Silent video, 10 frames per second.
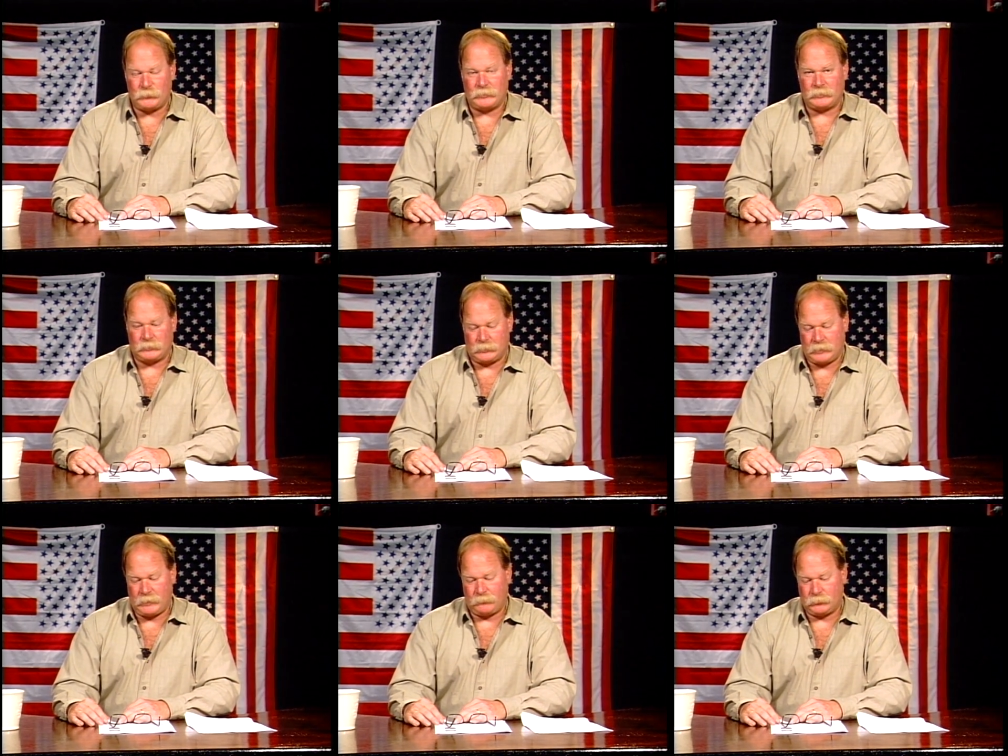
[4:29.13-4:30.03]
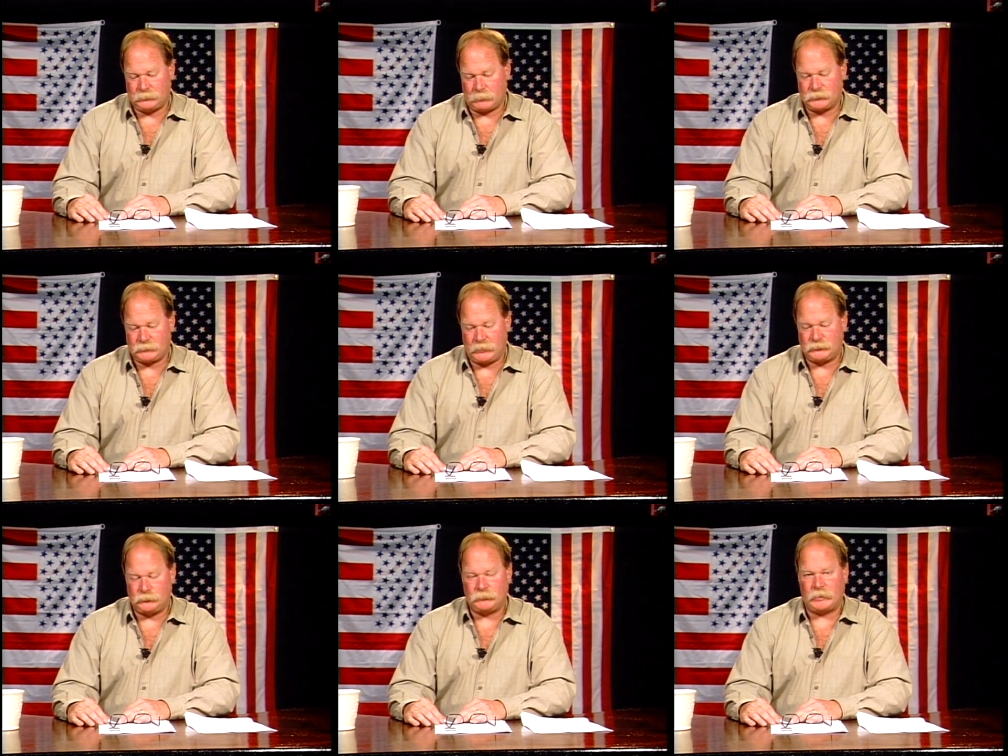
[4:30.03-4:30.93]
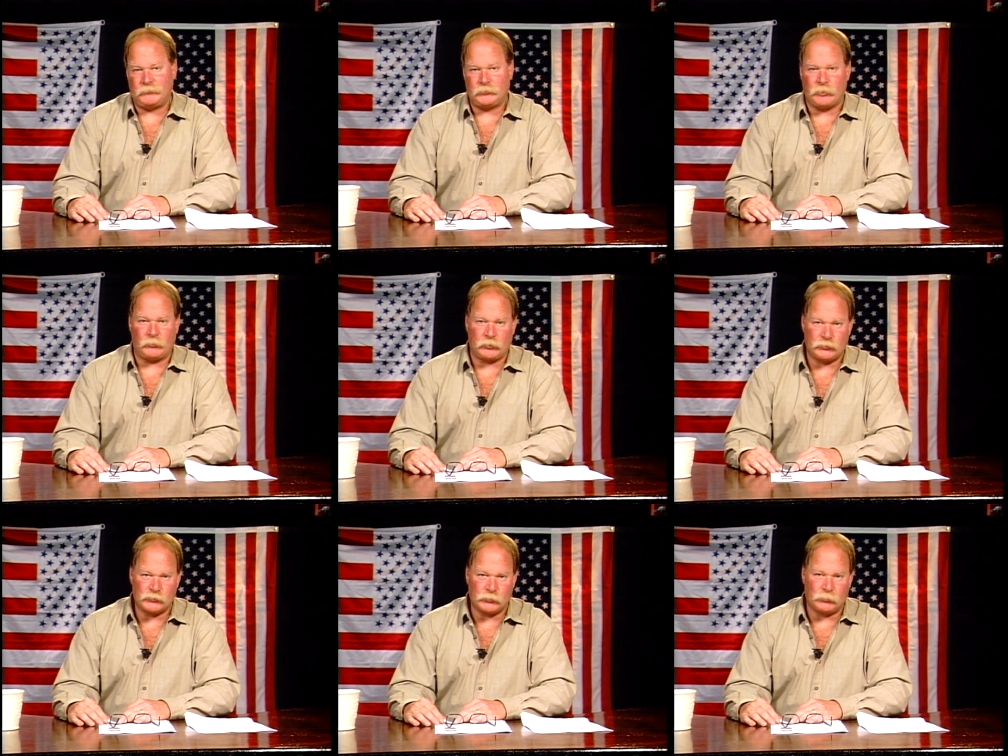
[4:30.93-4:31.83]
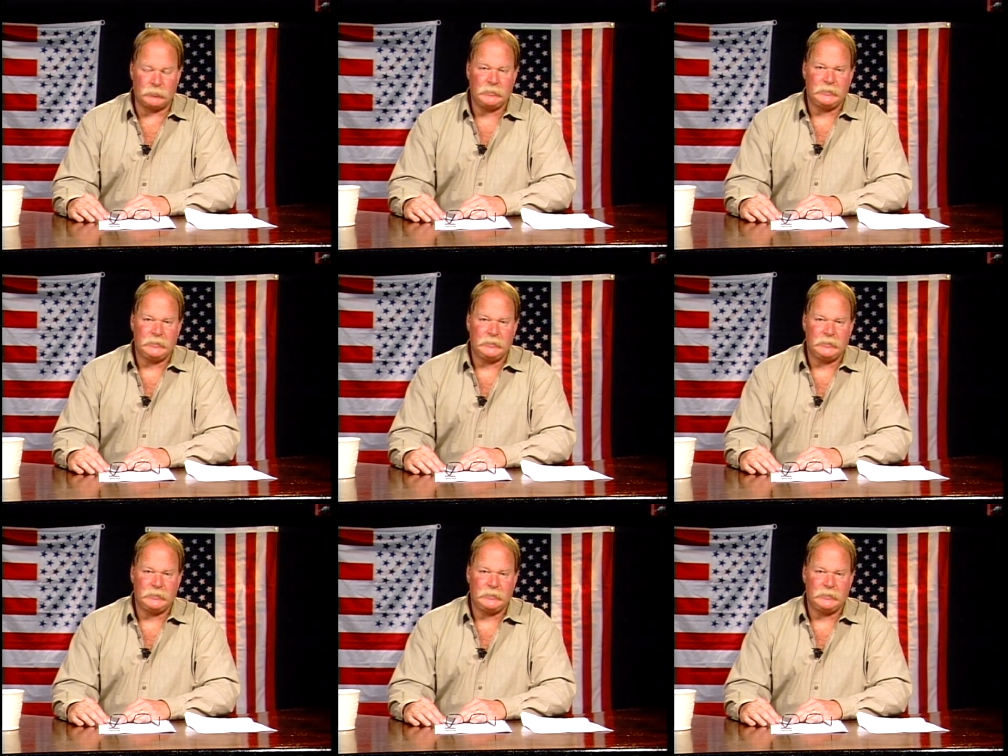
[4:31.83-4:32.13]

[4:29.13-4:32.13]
We have demonstrated to you that if you go to Google